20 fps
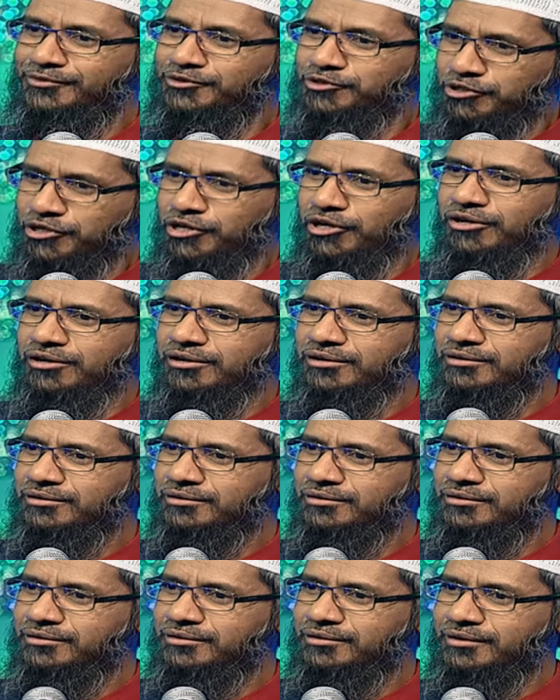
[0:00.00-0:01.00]
You know,
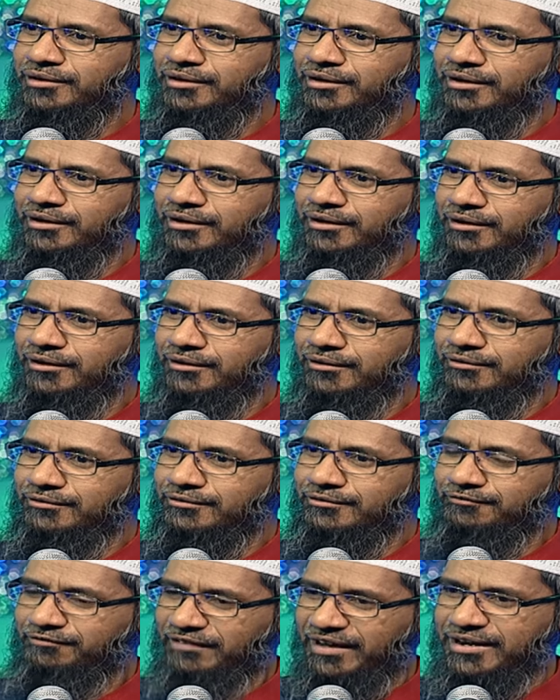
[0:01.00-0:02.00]

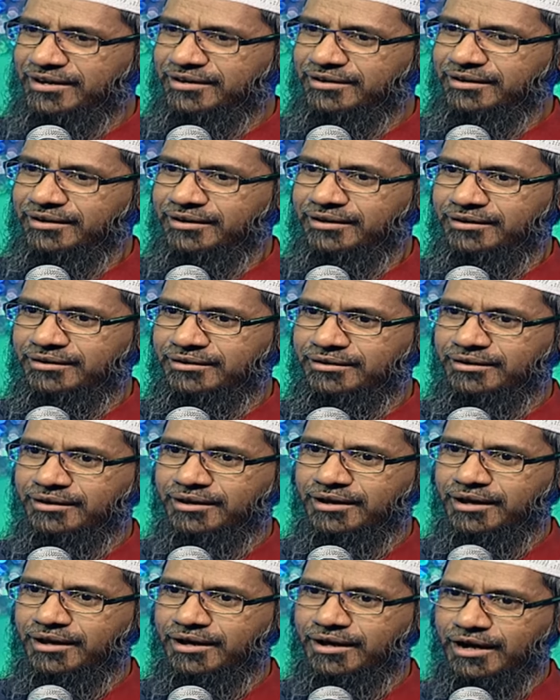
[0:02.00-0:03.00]
when
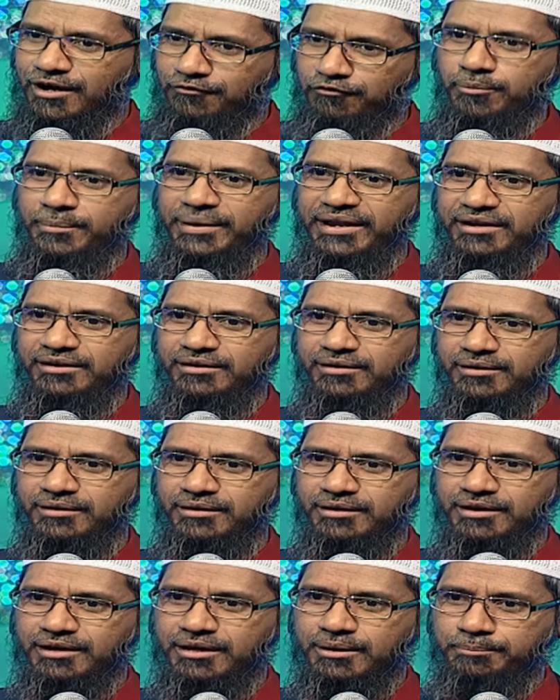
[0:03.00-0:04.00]
a woman
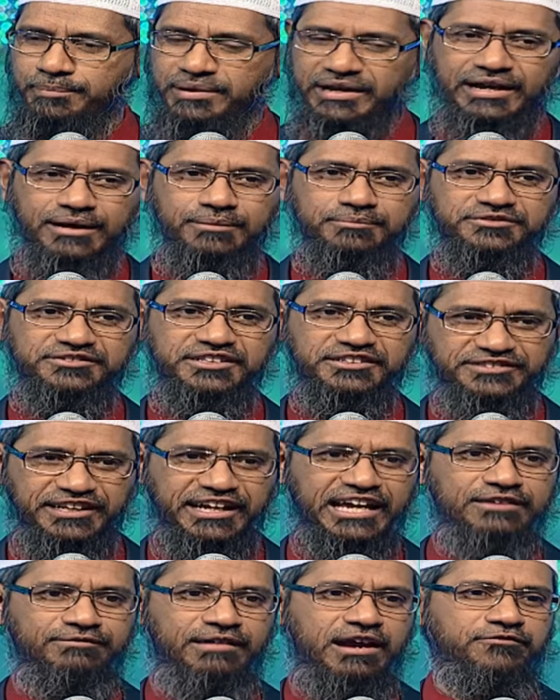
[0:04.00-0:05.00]
becomes the
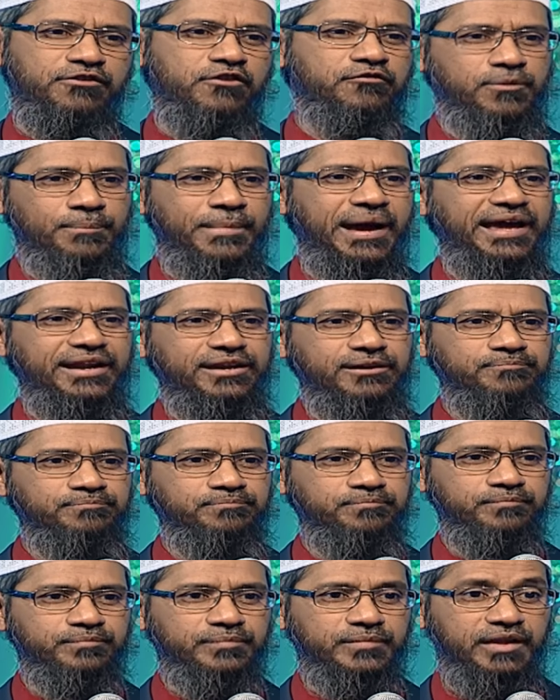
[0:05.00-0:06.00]
second wife of a man,
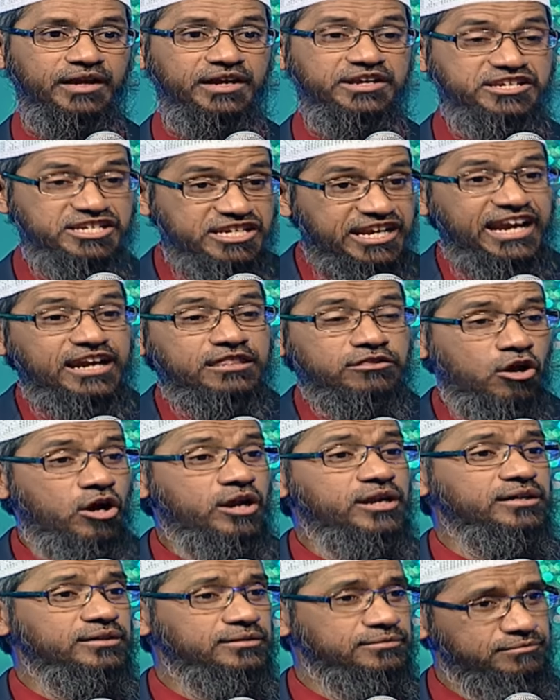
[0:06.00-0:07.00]
she gets
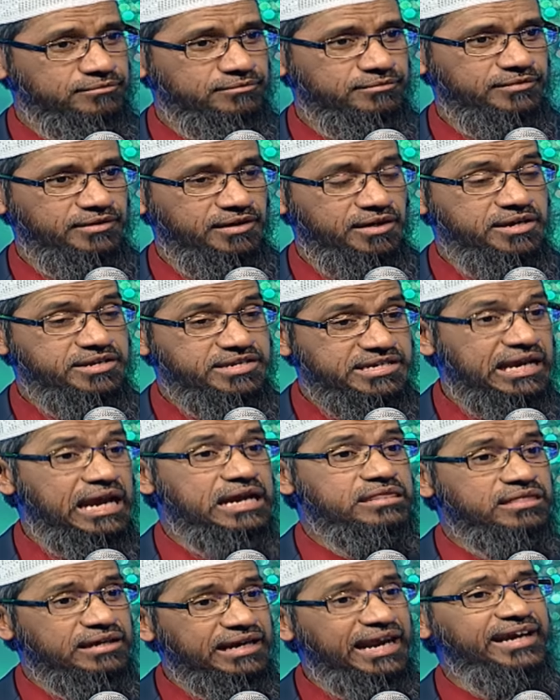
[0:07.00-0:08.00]
honor, she
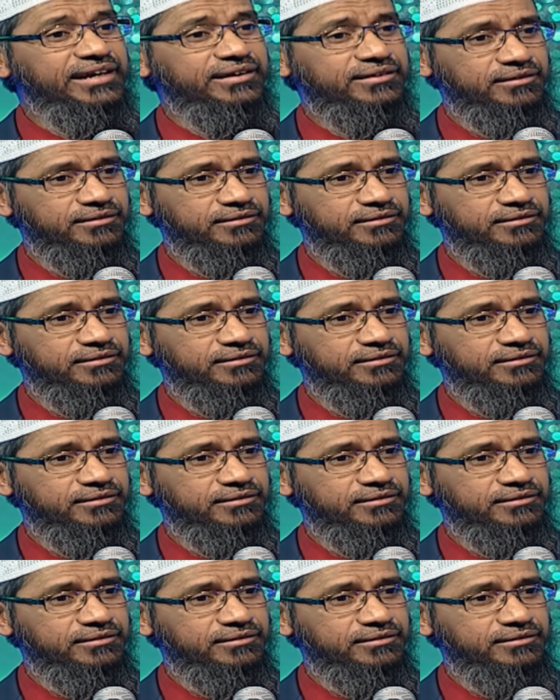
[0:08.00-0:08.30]
gets a right.